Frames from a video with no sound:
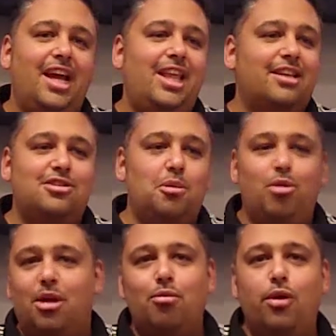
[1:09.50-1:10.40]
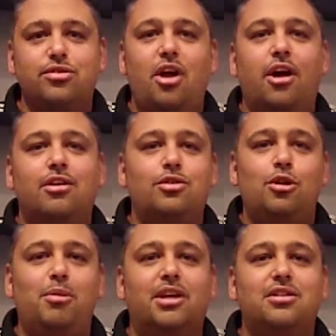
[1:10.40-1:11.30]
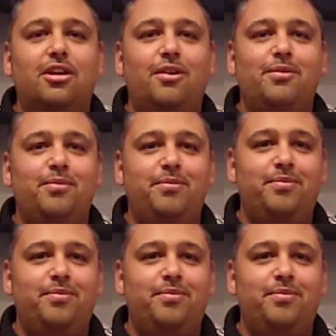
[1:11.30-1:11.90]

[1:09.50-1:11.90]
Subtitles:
and that's to bring pro soccer to New Mexico.